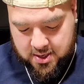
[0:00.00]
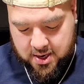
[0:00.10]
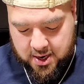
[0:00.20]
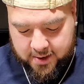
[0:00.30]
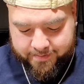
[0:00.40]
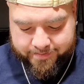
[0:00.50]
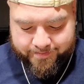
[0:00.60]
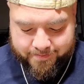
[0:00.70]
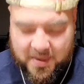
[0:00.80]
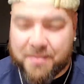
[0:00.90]
Um,
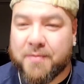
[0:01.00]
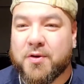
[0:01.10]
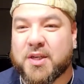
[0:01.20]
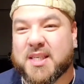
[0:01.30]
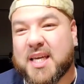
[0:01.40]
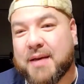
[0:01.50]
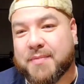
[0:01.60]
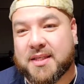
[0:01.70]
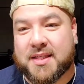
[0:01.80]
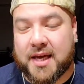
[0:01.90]
maybe if you just keep
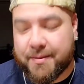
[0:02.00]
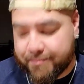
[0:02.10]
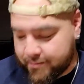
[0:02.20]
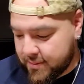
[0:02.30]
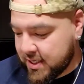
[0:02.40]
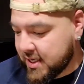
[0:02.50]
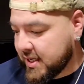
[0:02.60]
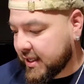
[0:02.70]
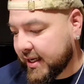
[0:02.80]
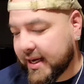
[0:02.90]
the same,
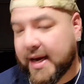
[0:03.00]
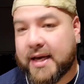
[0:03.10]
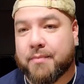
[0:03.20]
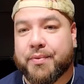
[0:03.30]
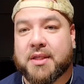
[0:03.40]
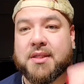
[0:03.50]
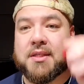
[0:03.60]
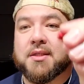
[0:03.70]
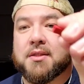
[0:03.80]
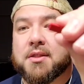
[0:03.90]
like, eight
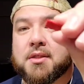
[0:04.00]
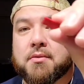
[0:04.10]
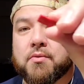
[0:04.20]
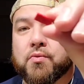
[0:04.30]
pieces and just